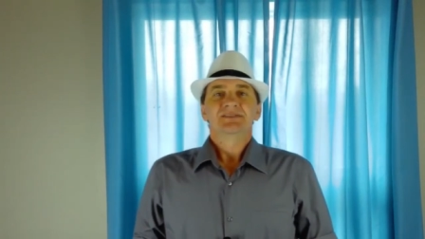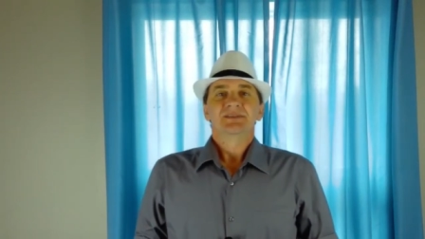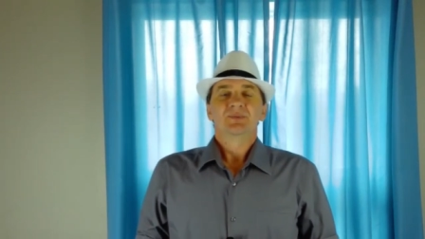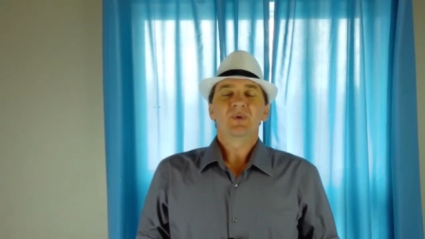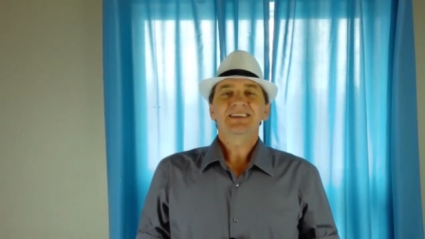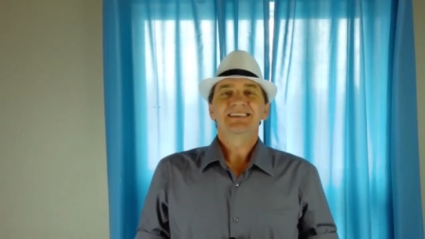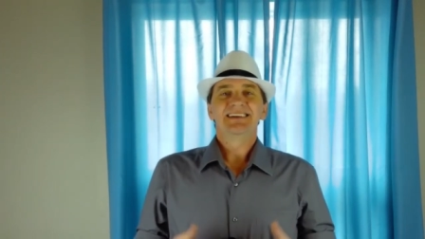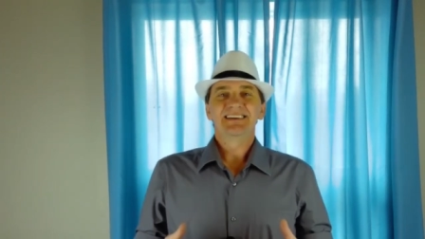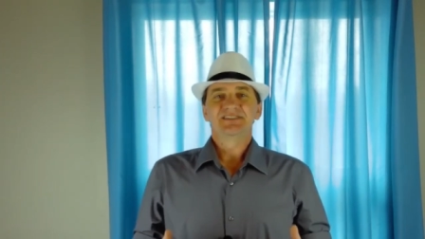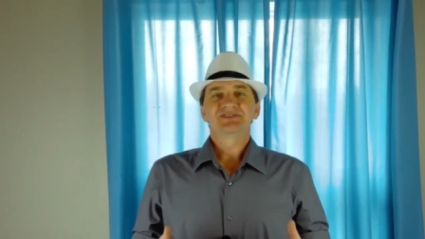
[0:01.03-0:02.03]
What
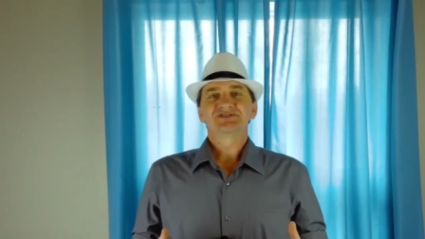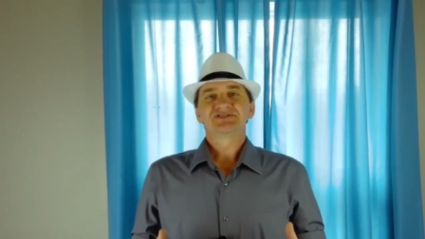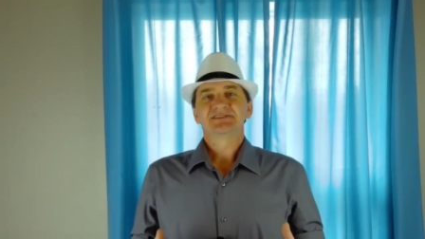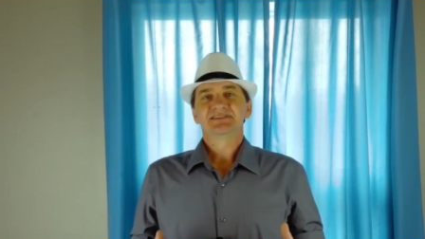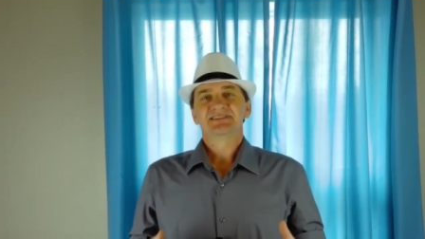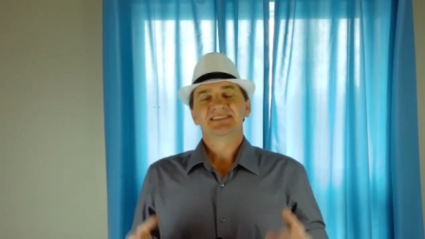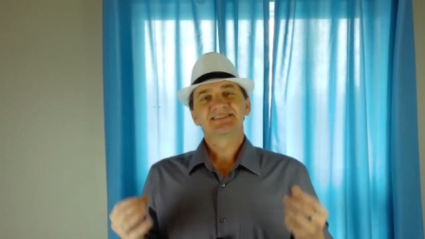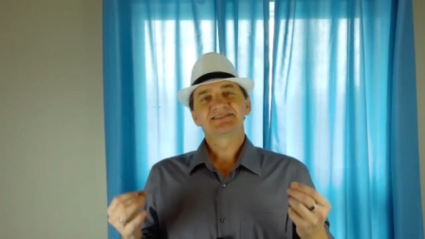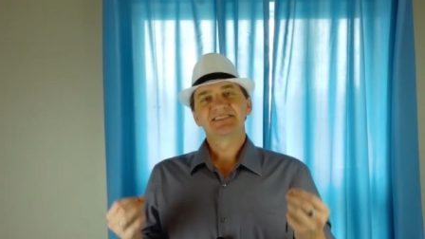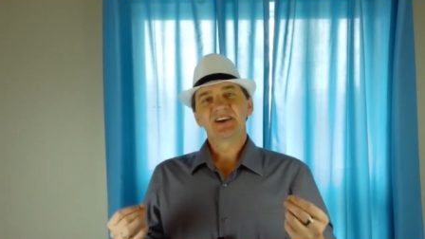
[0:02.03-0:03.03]
is the
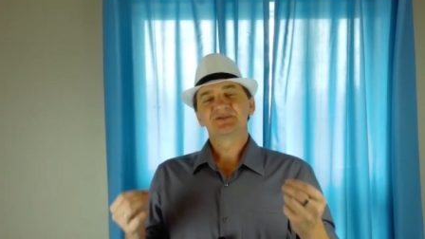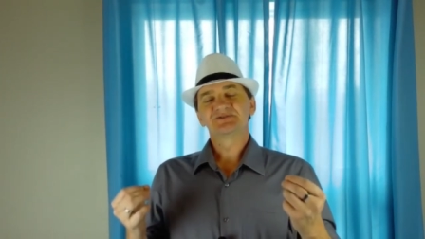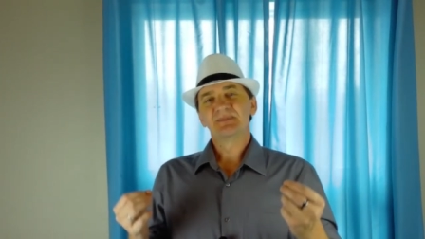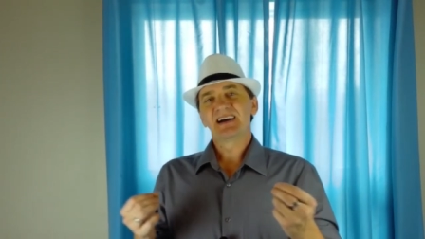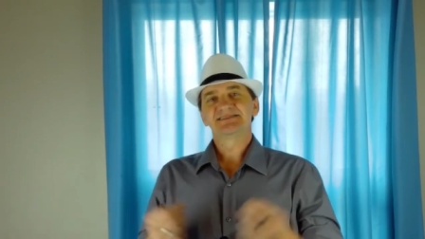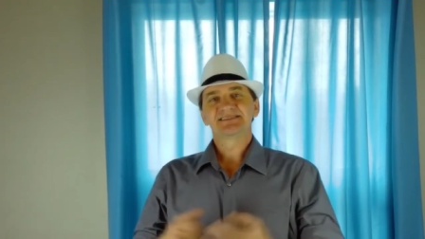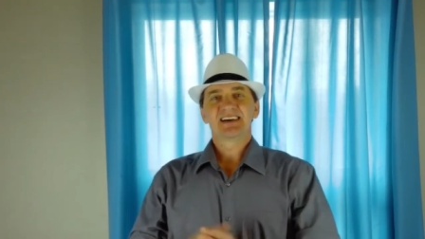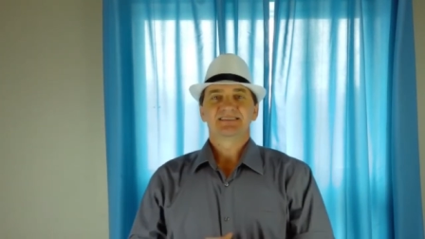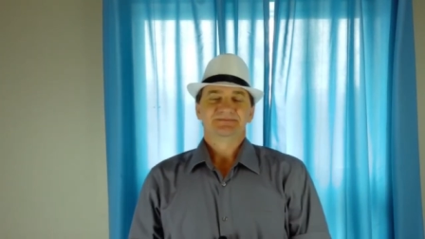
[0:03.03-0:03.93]
sales mindset?